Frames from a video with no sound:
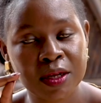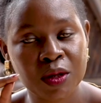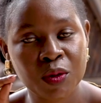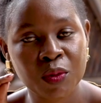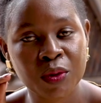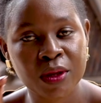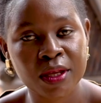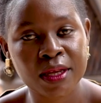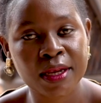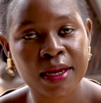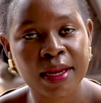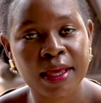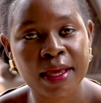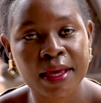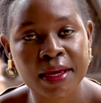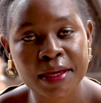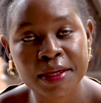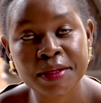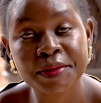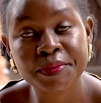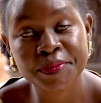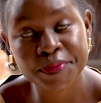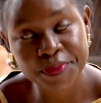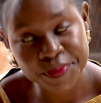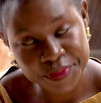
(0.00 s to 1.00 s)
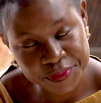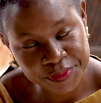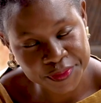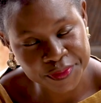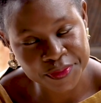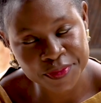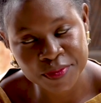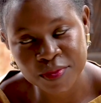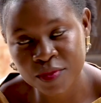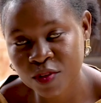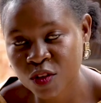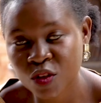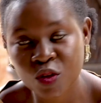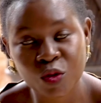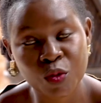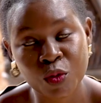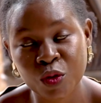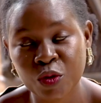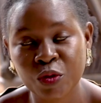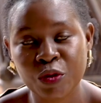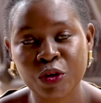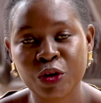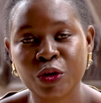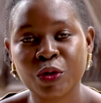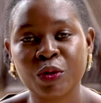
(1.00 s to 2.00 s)
looking like you
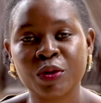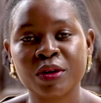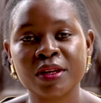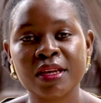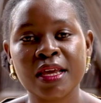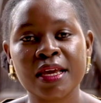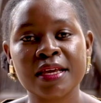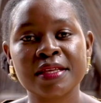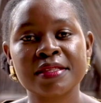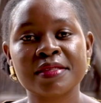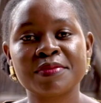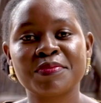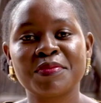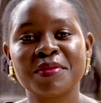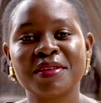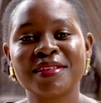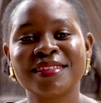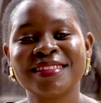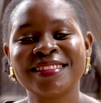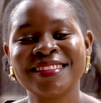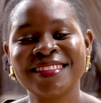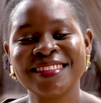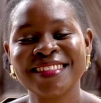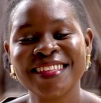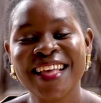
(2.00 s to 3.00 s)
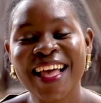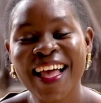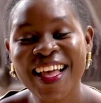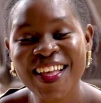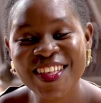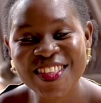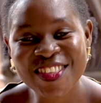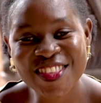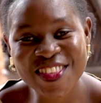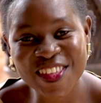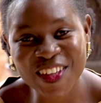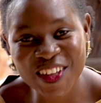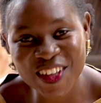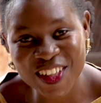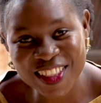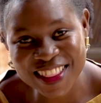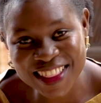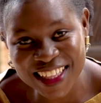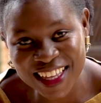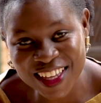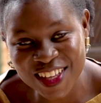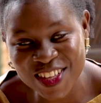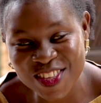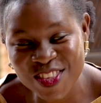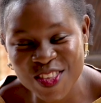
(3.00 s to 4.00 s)
won't recognize me.
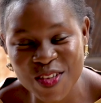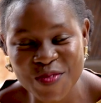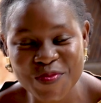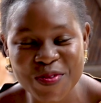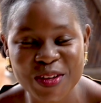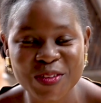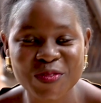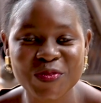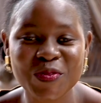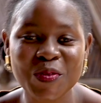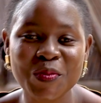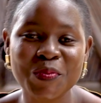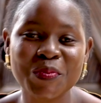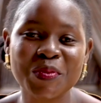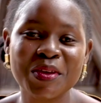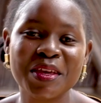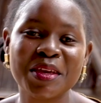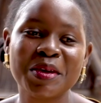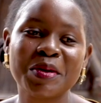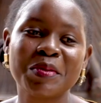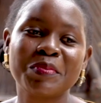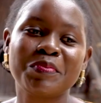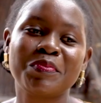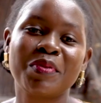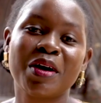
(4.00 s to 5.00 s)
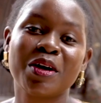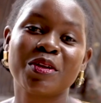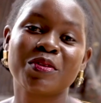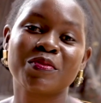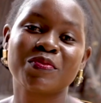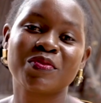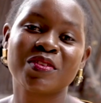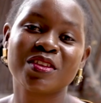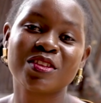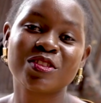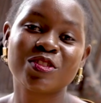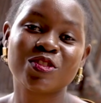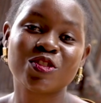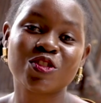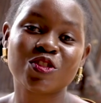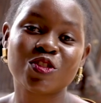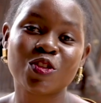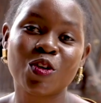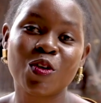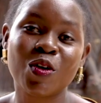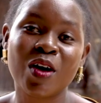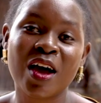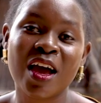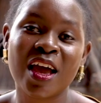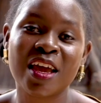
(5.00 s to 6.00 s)
So thank you so much for being part of this
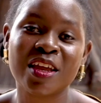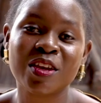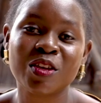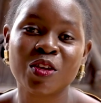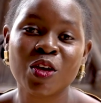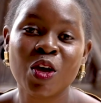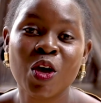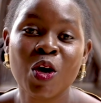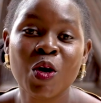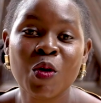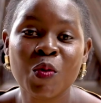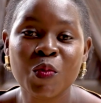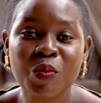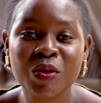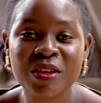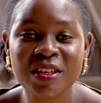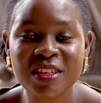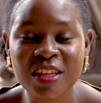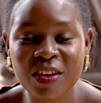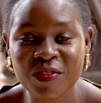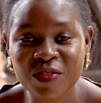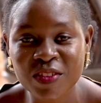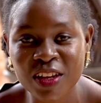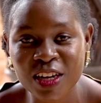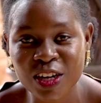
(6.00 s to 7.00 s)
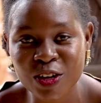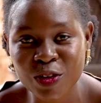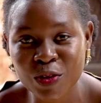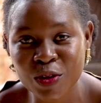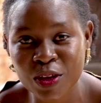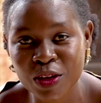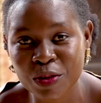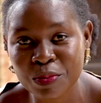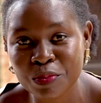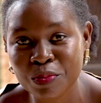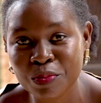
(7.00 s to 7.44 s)
show, and we're definitely